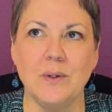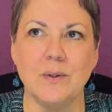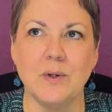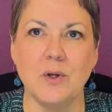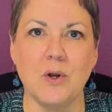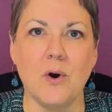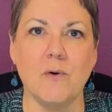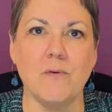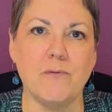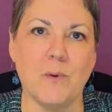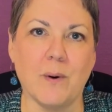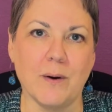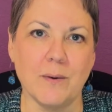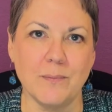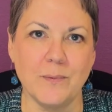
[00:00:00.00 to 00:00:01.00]
go
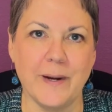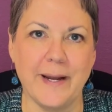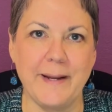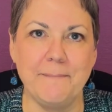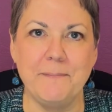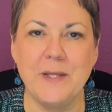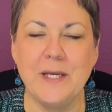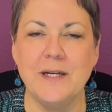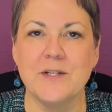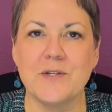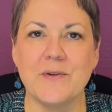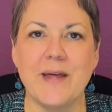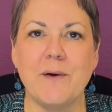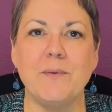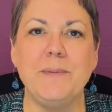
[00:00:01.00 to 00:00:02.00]
for, right?
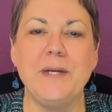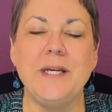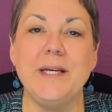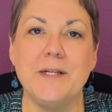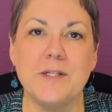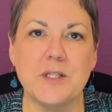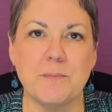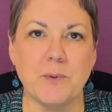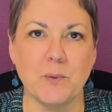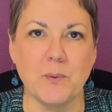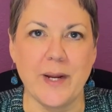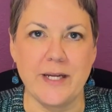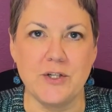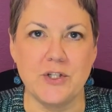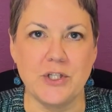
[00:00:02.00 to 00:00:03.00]
So that would be
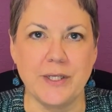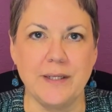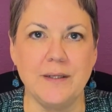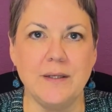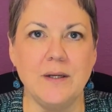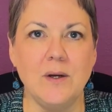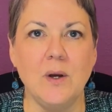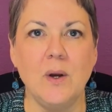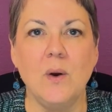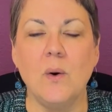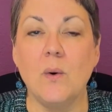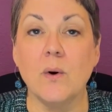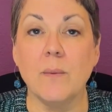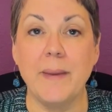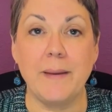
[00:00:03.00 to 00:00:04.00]
inspiration.
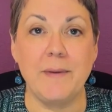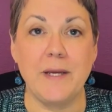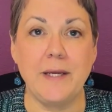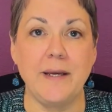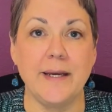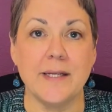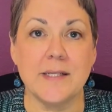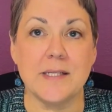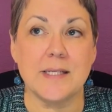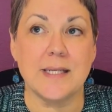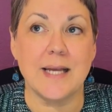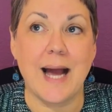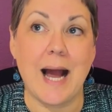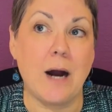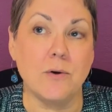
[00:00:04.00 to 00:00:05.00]
Or maybe it's
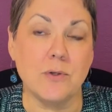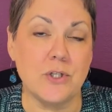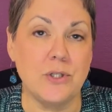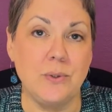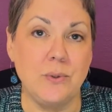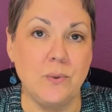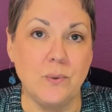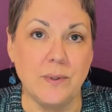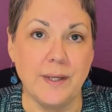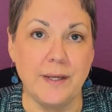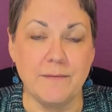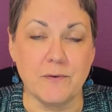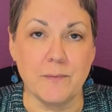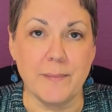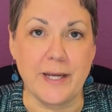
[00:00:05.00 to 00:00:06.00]
how-to
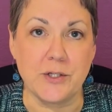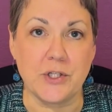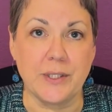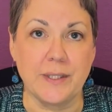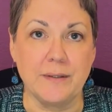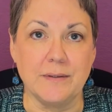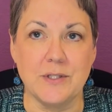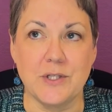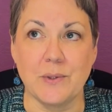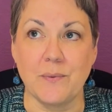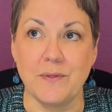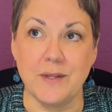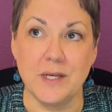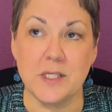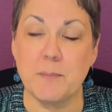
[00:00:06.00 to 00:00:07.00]
information. So
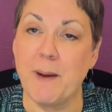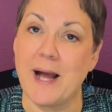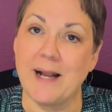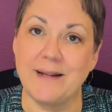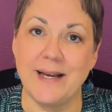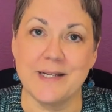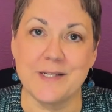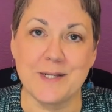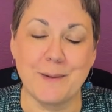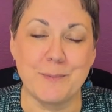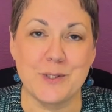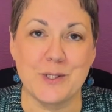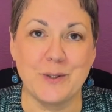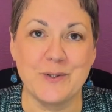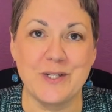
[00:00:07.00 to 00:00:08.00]
this podcast
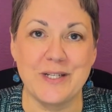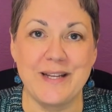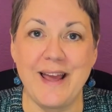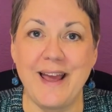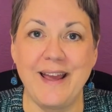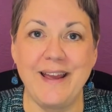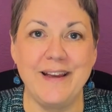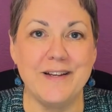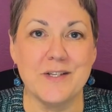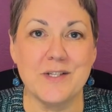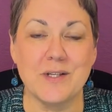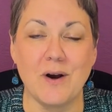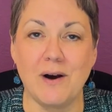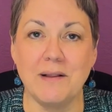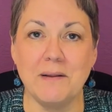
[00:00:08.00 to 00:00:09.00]
episode today
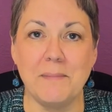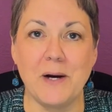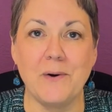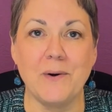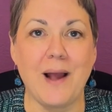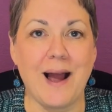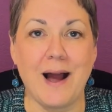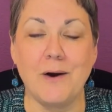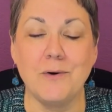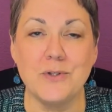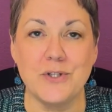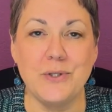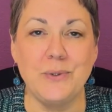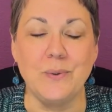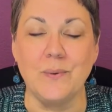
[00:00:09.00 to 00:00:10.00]
is all about how
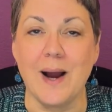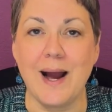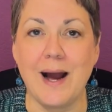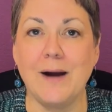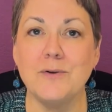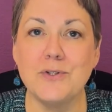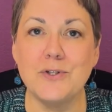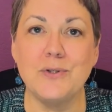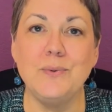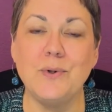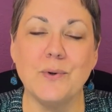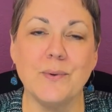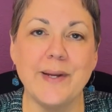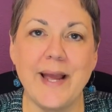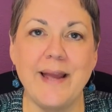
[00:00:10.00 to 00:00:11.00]
to
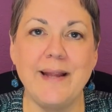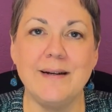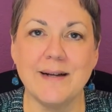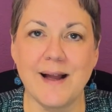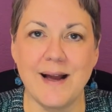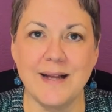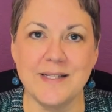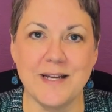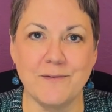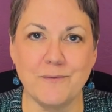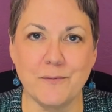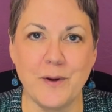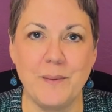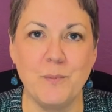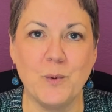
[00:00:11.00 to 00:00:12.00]
create a content
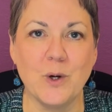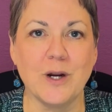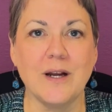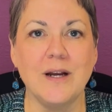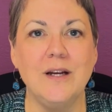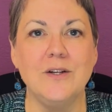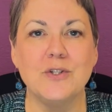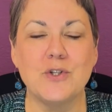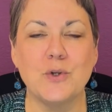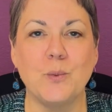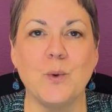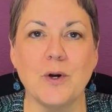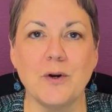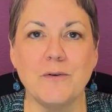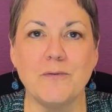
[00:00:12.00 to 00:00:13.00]
framework to
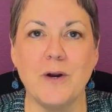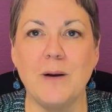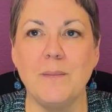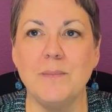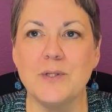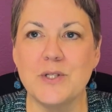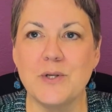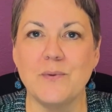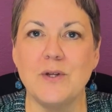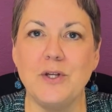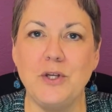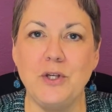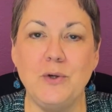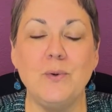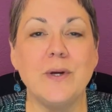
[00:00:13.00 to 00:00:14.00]
work from so that
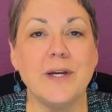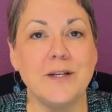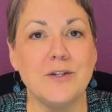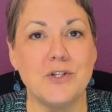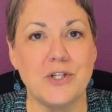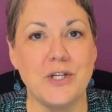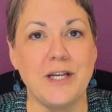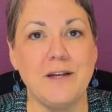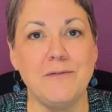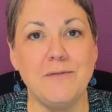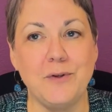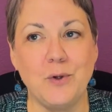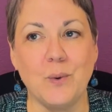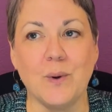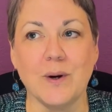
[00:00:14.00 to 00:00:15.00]
you can achieve
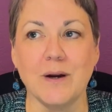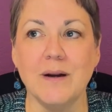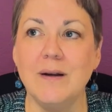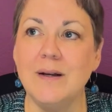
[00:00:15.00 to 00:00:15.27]
your